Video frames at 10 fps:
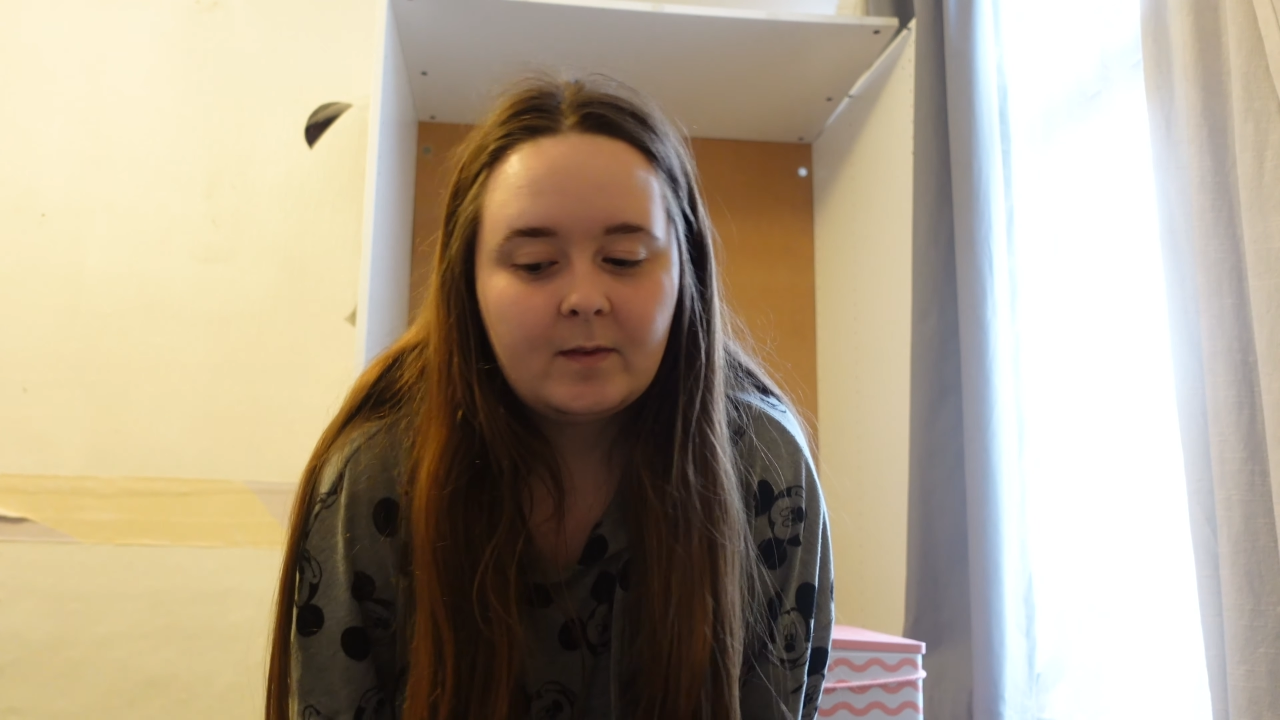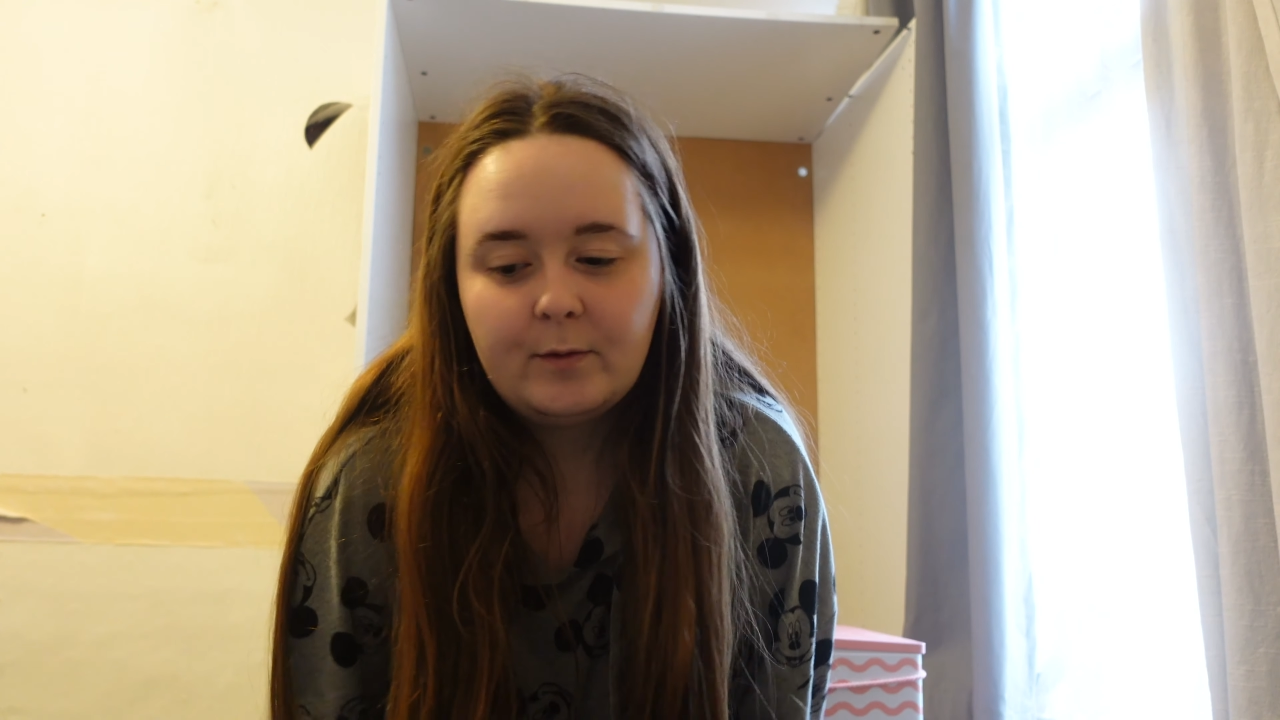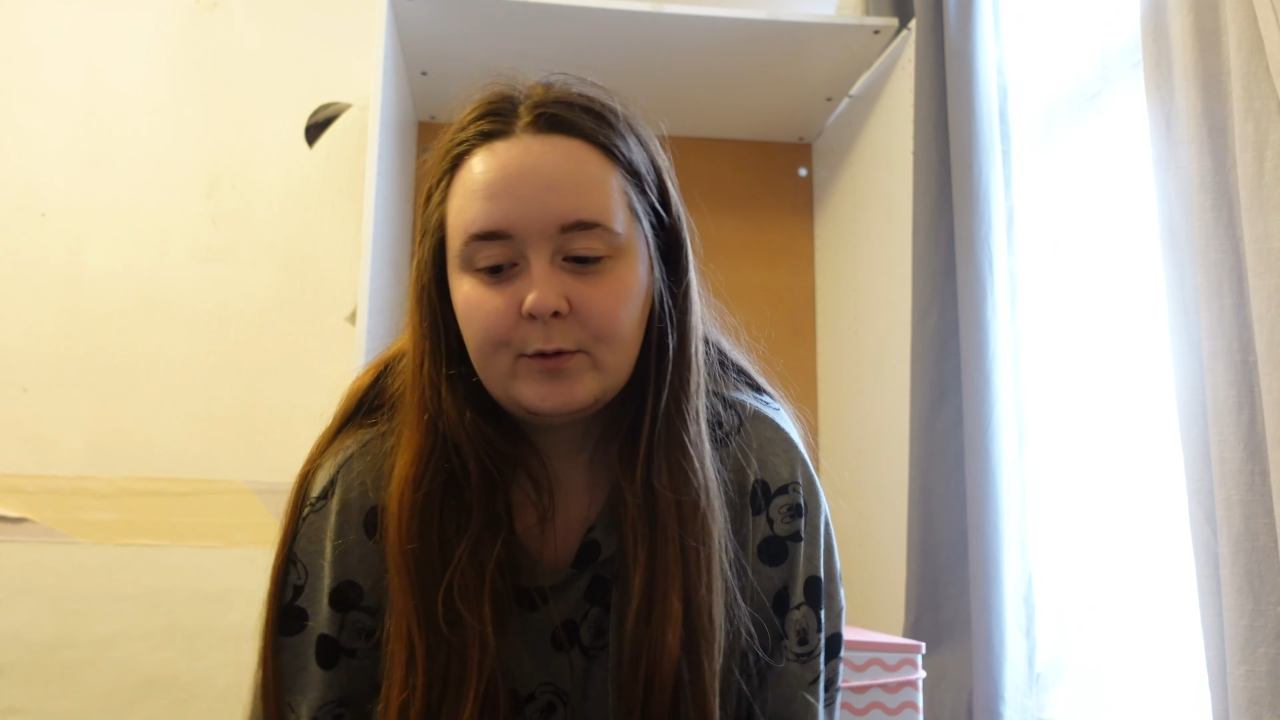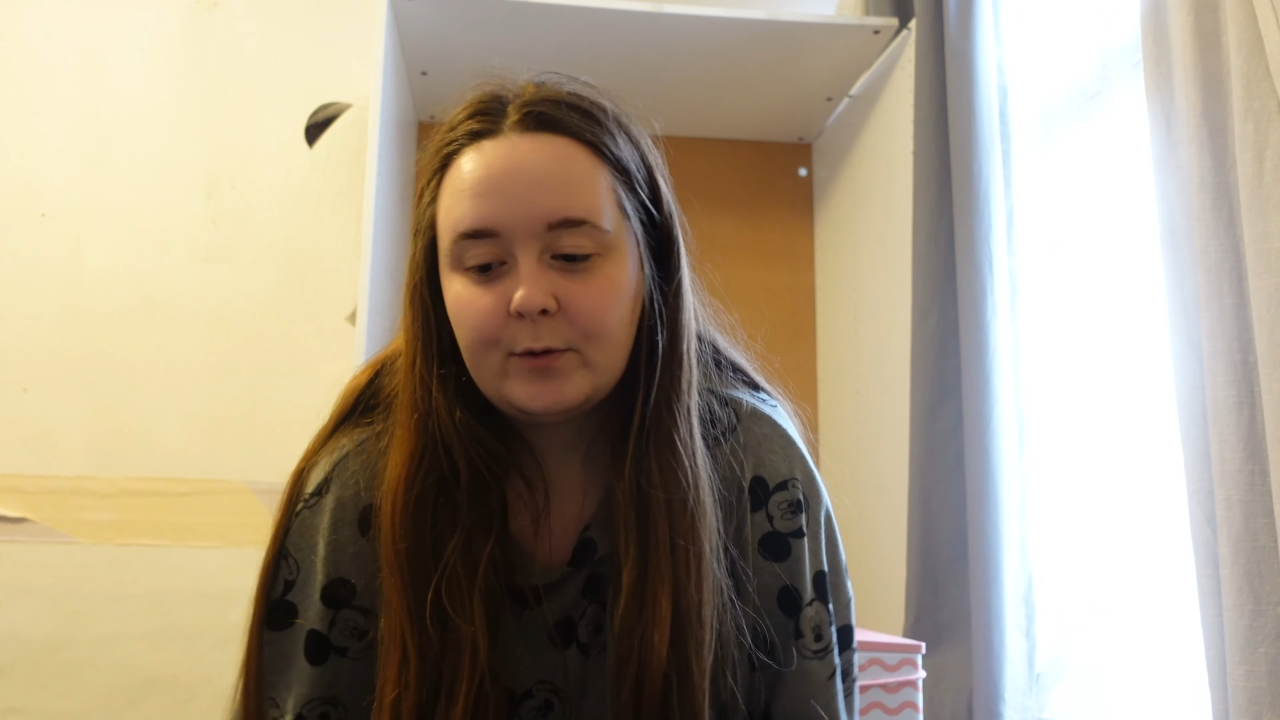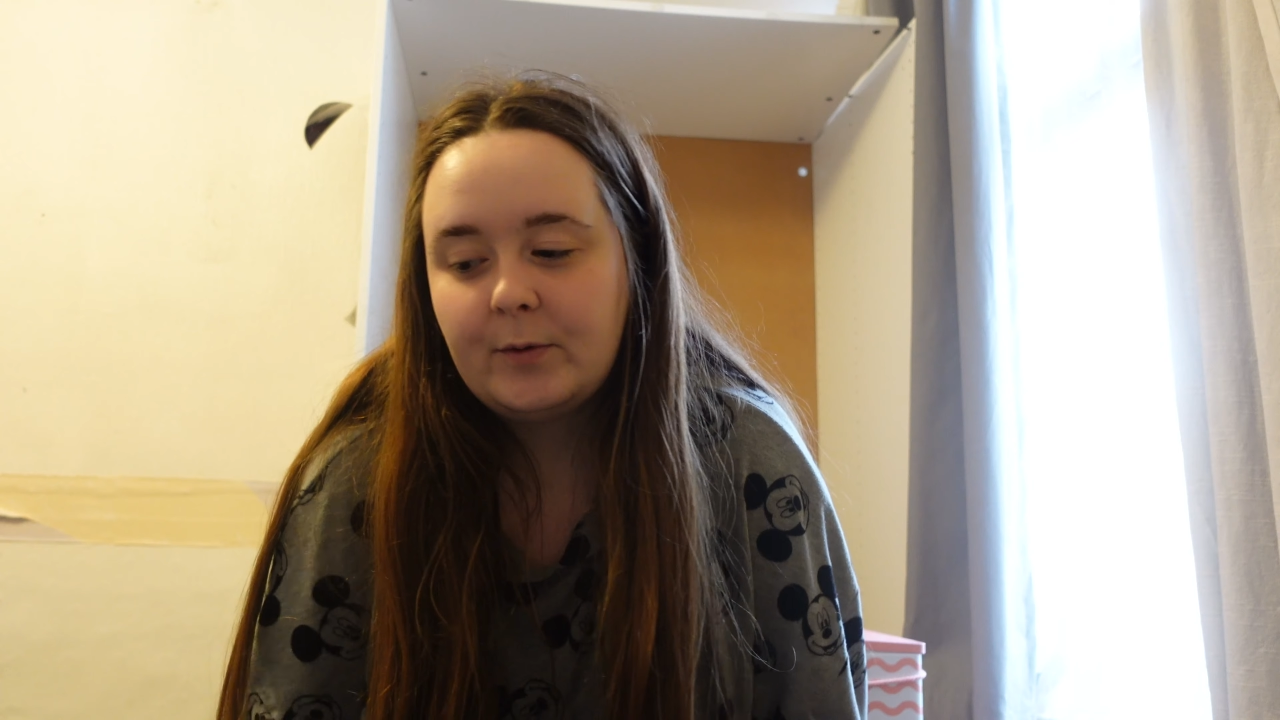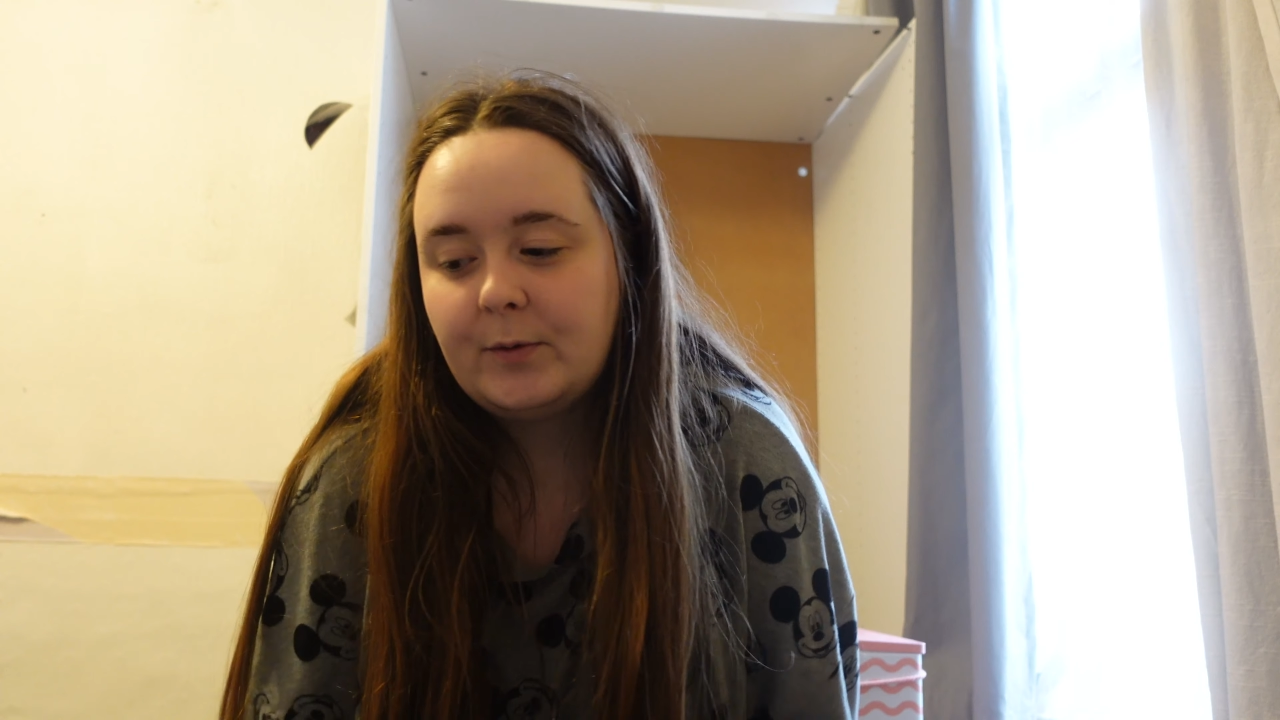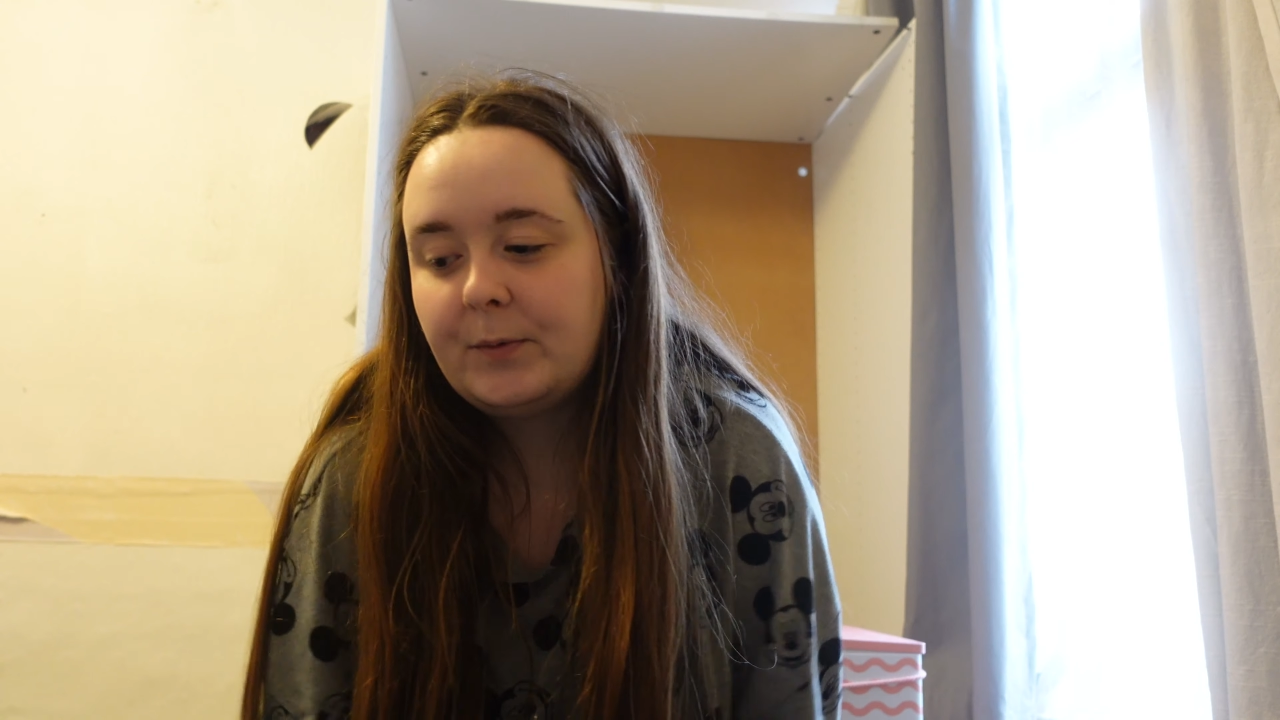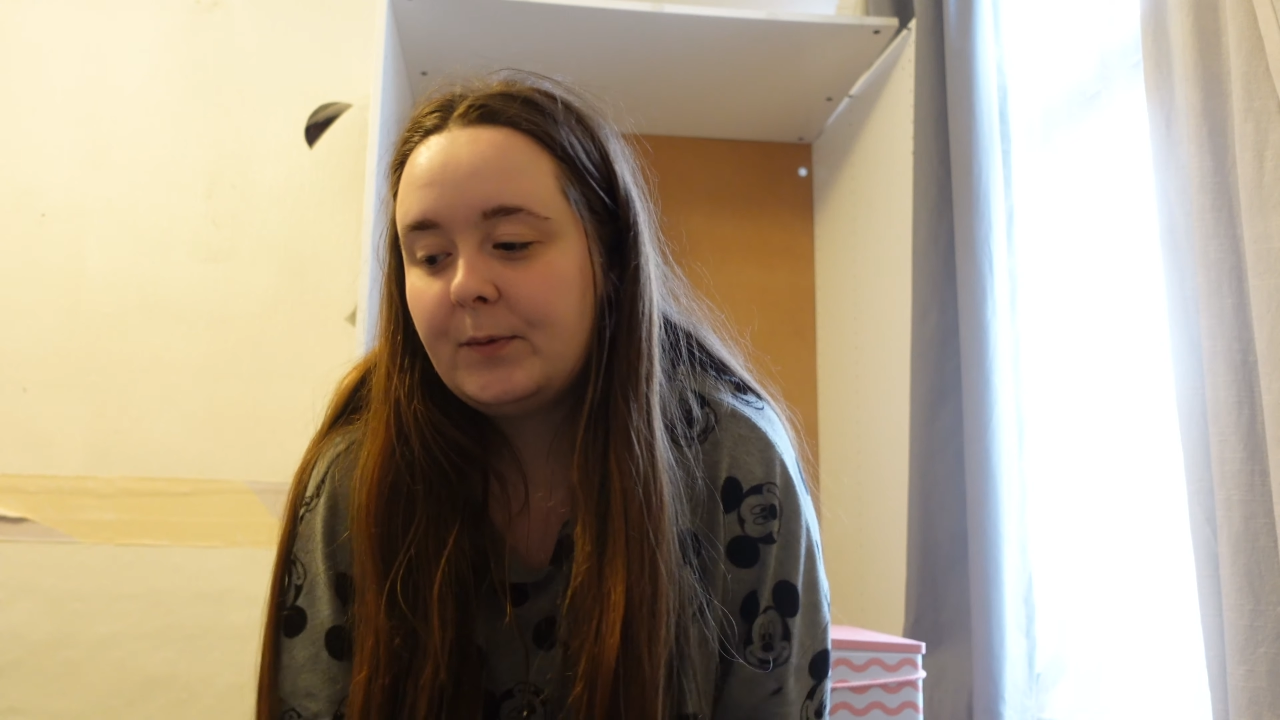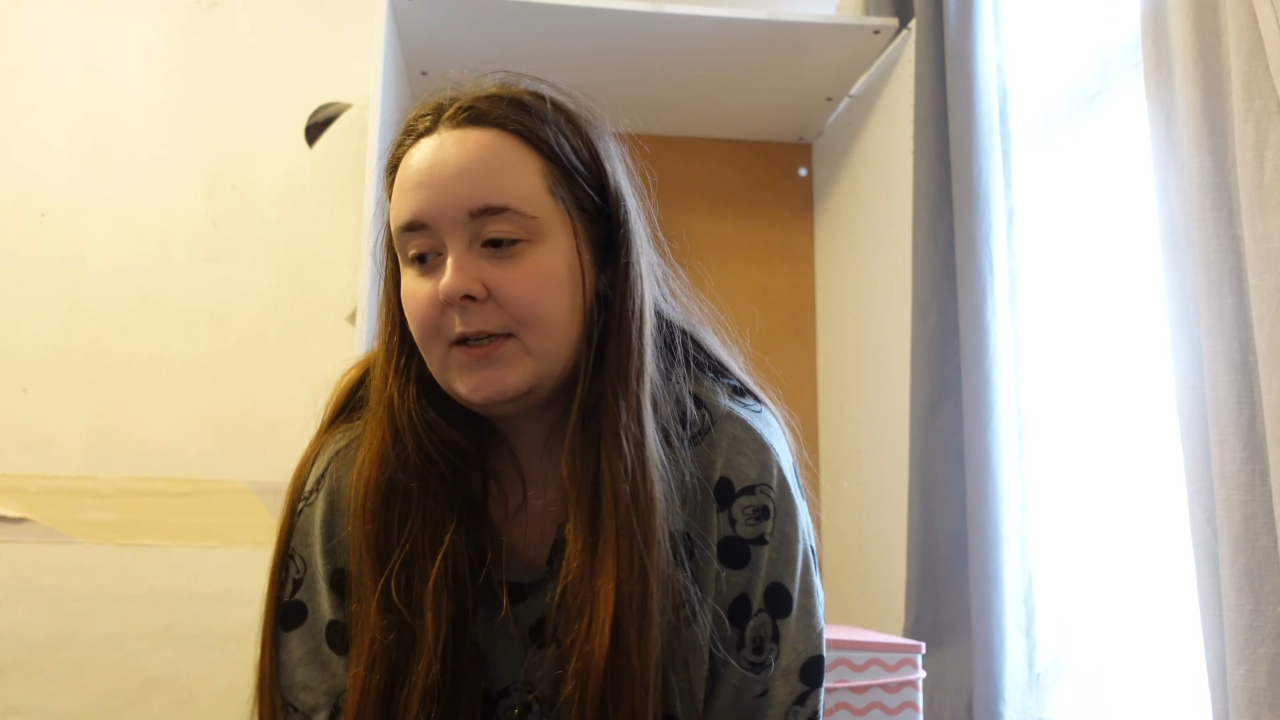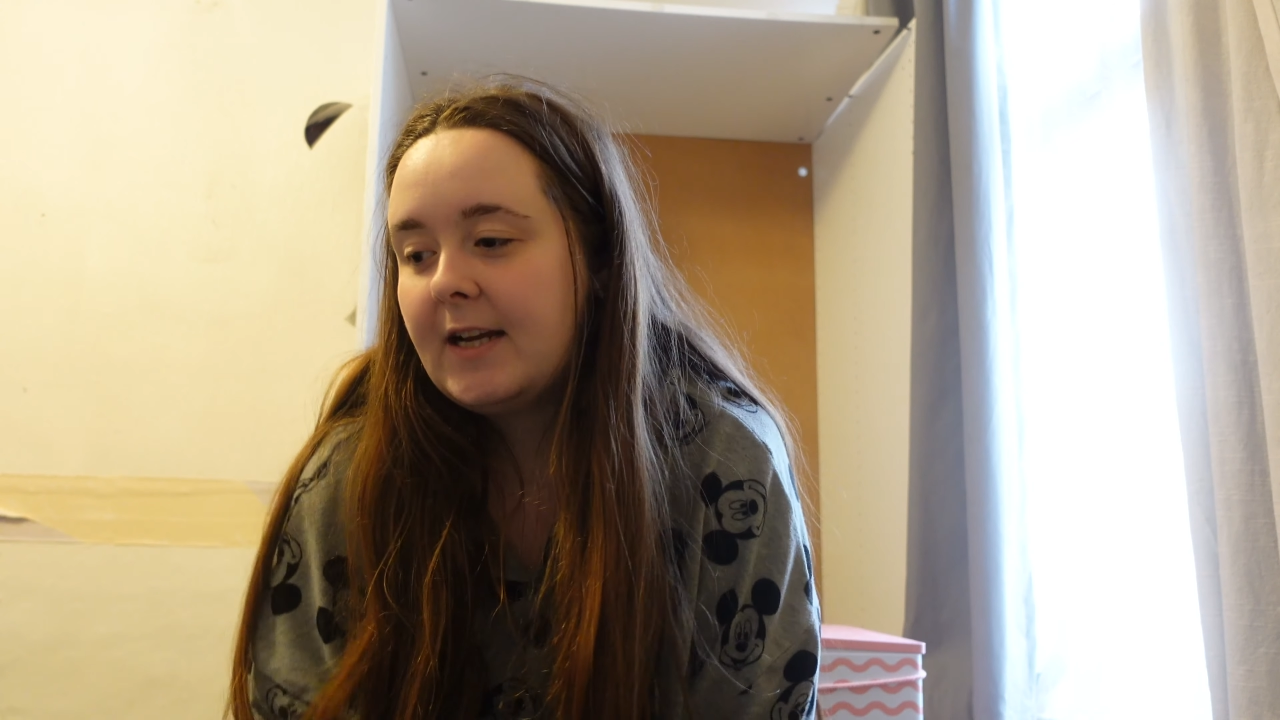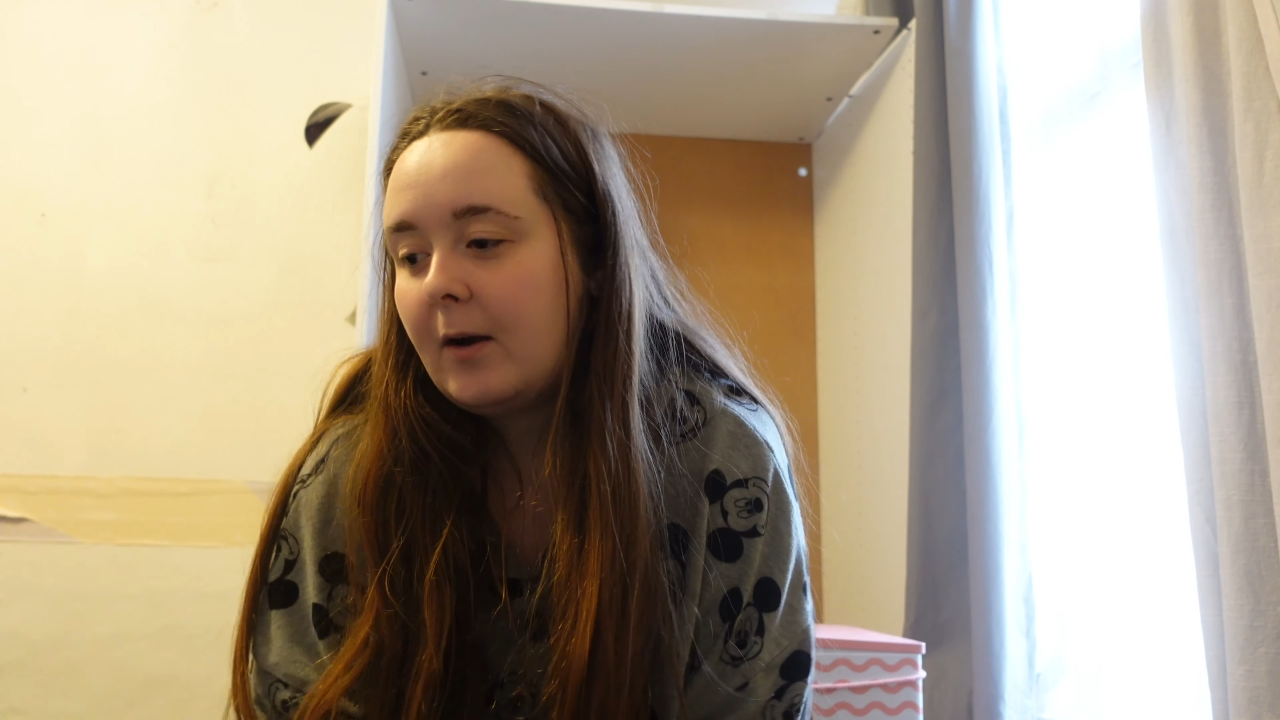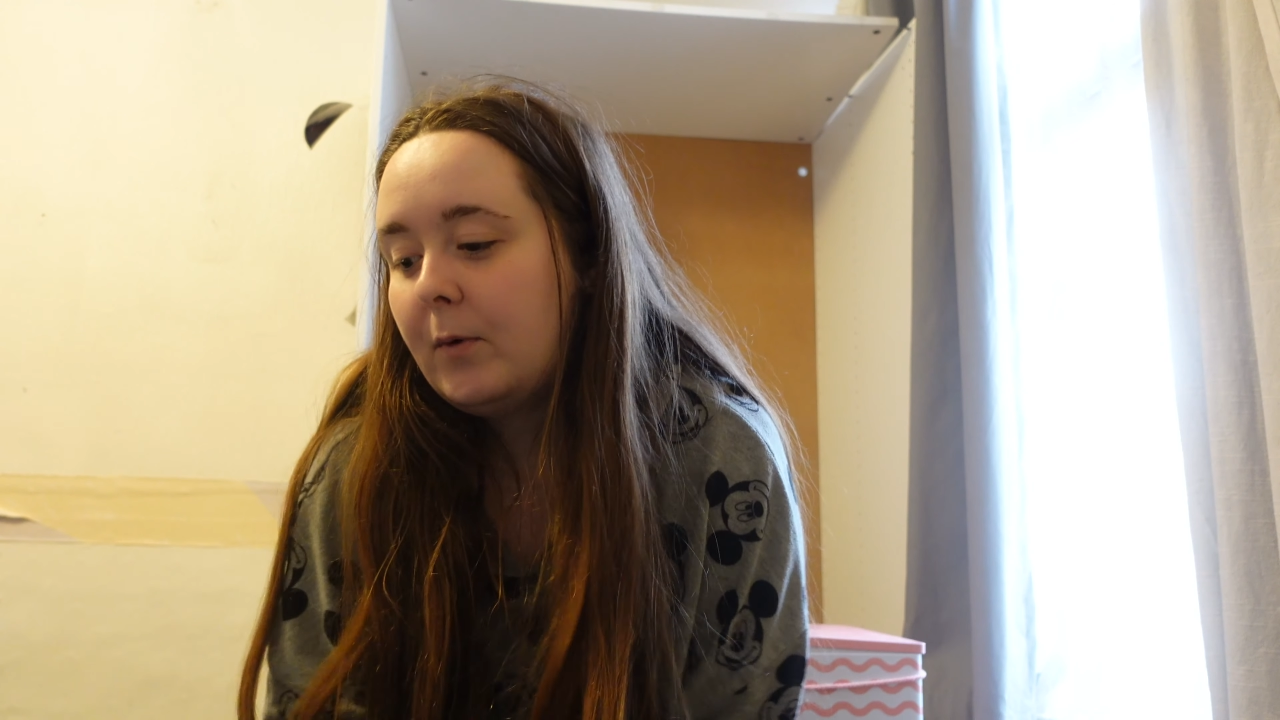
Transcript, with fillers: so yeah,